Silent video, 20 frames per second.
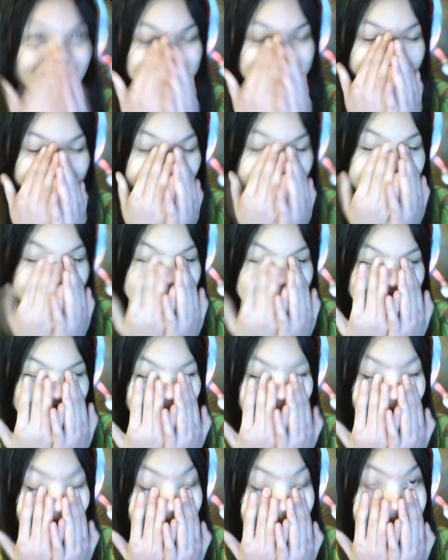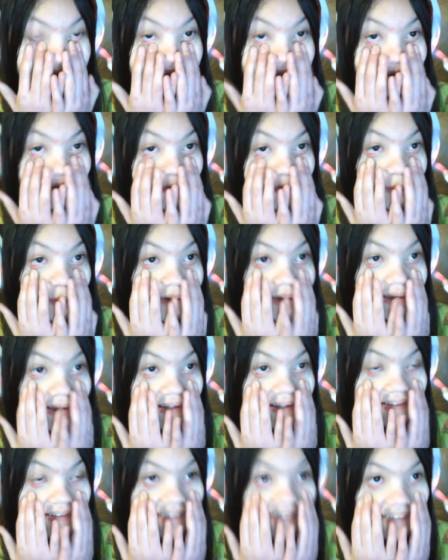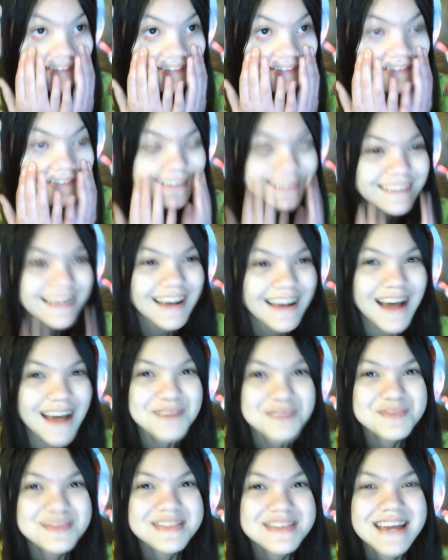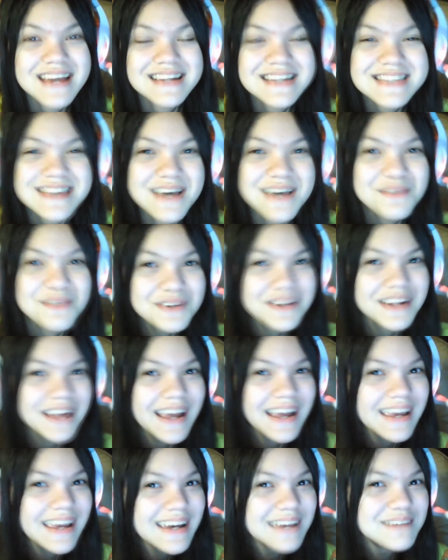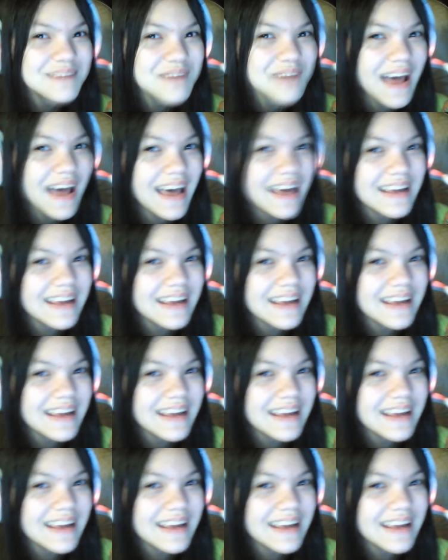my eyes are watering. What? That's how good I am